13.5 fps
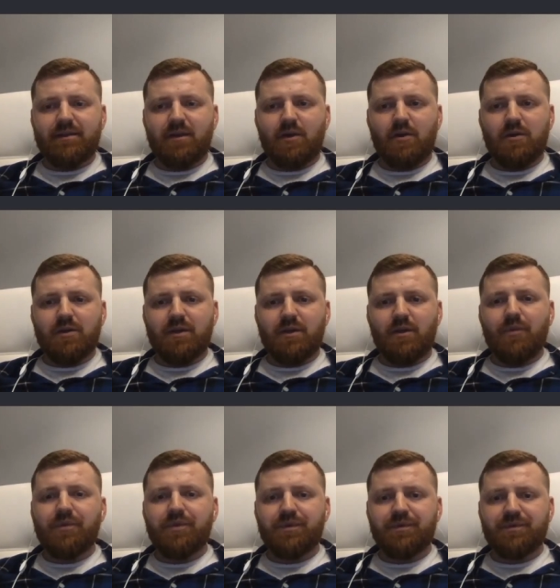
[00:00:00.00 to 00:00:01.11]
all the
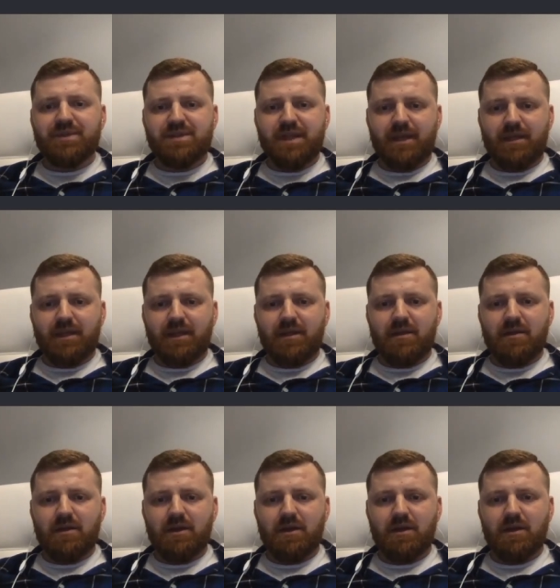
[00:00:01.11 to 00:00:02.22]
content of this data
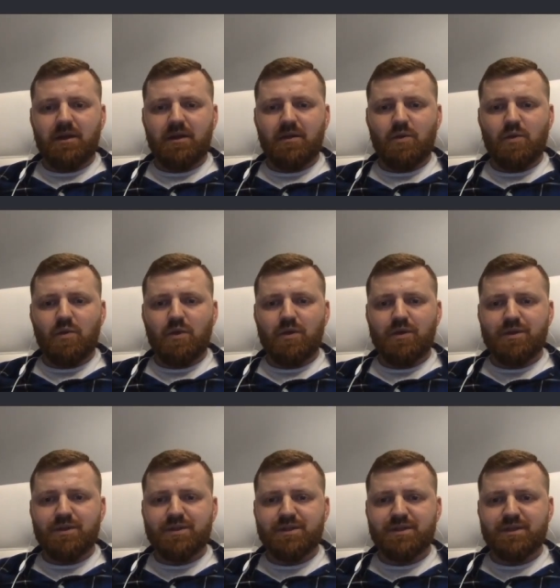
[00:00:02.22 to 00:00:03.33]

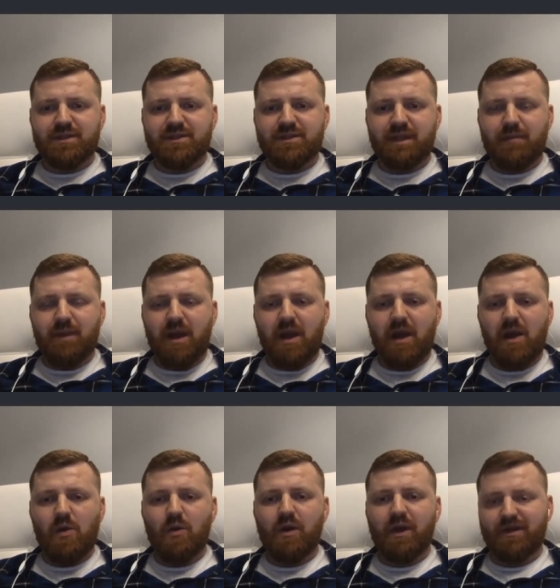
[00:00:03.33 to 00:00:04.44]
was
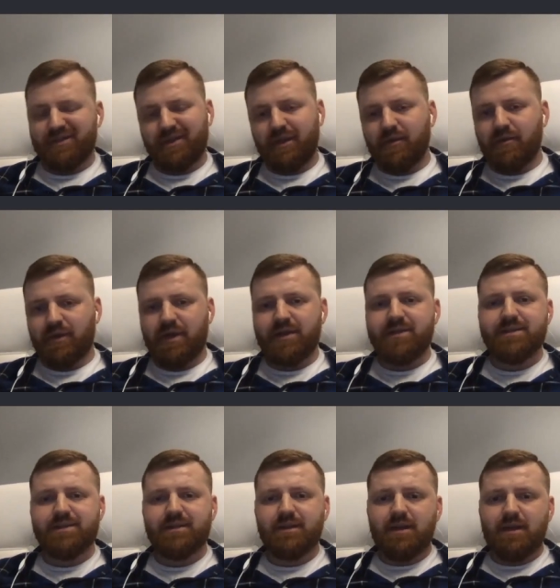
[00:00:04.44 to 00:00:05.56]
somehow
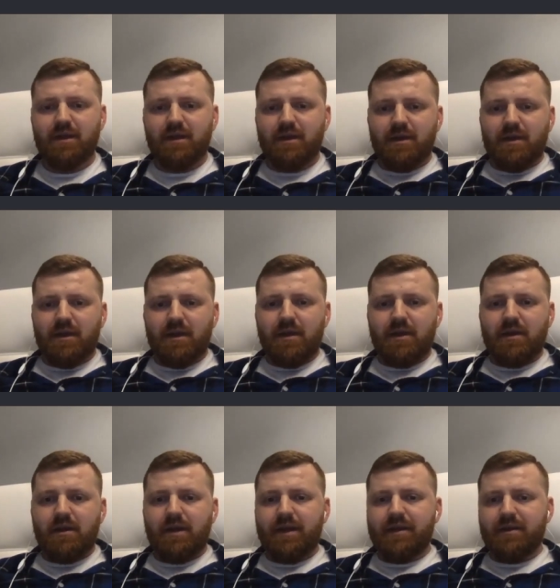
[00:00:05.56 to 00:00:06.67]
categorized,
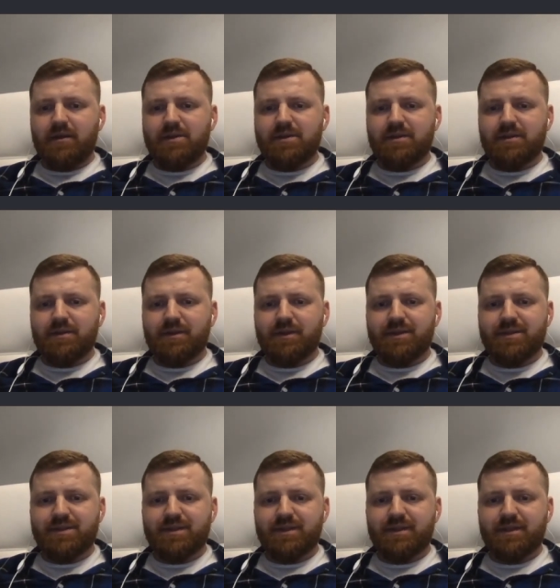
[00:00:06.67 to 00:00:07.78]
and also you can
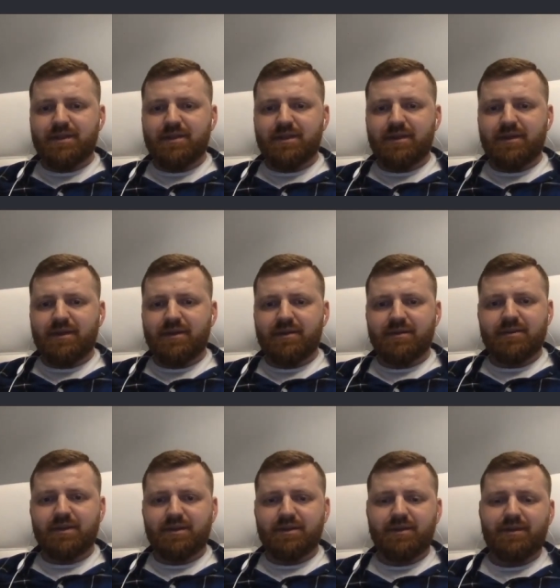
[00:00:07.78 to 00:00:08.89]
see that
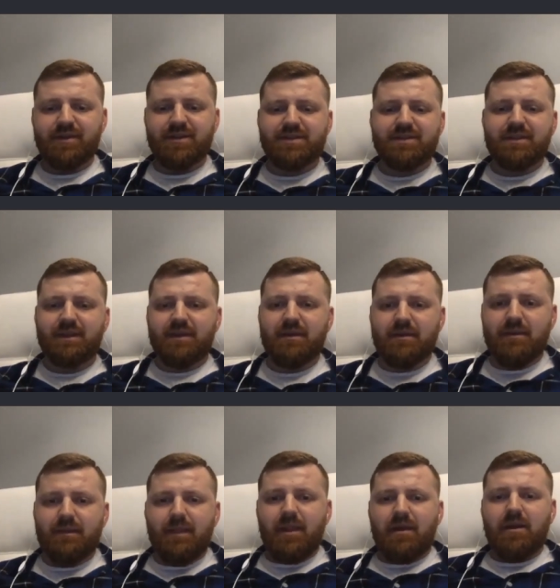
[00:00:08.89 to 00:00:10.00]
there is the
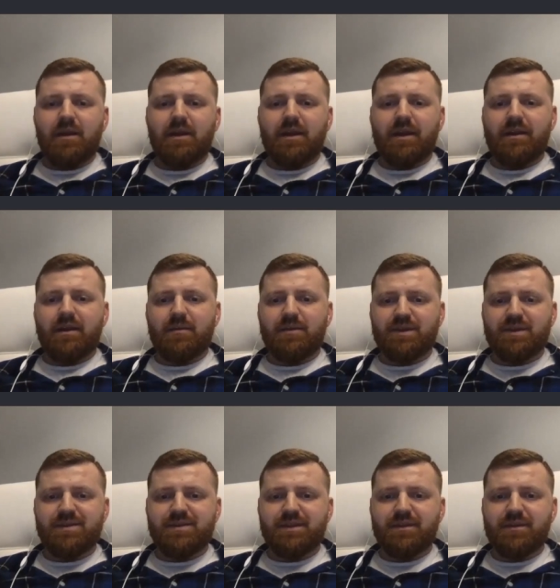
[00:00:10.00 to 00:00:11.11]
AWS
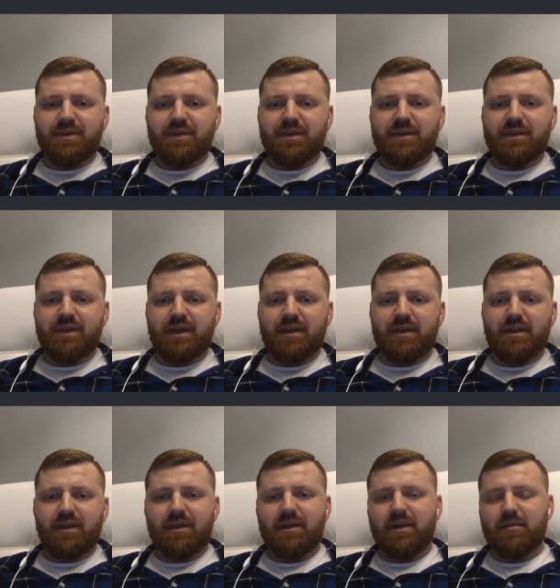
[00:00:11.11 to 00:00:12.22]
secret,
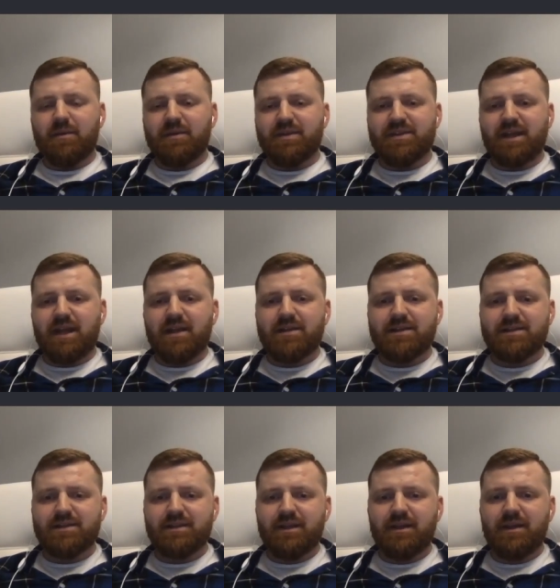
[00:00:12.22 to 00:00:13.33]
AWS access
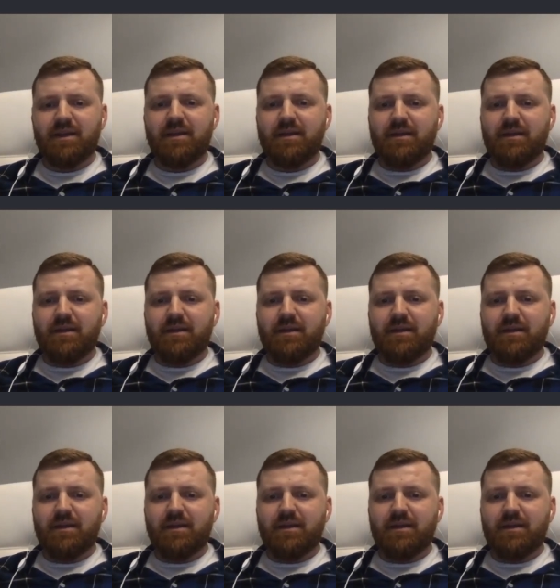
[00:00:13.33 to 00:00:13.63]
key,